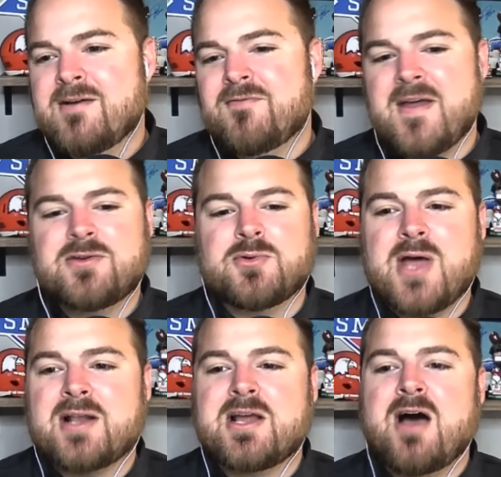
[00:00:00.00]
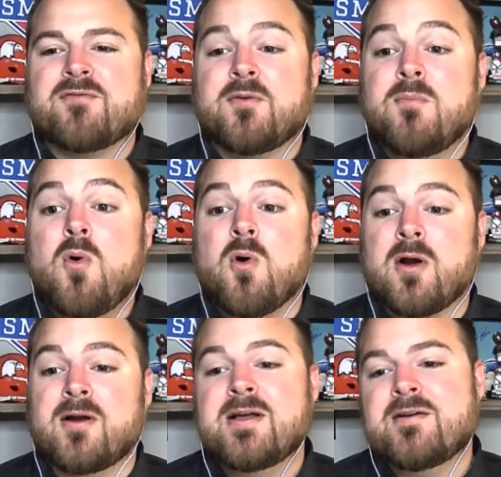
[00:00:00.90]
FanDuel.com for
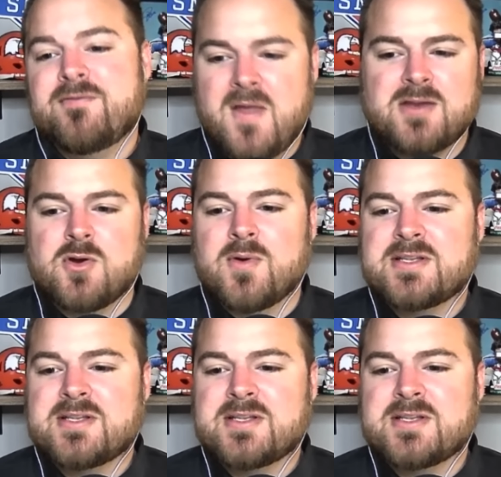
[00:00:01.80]
more. FanDuel,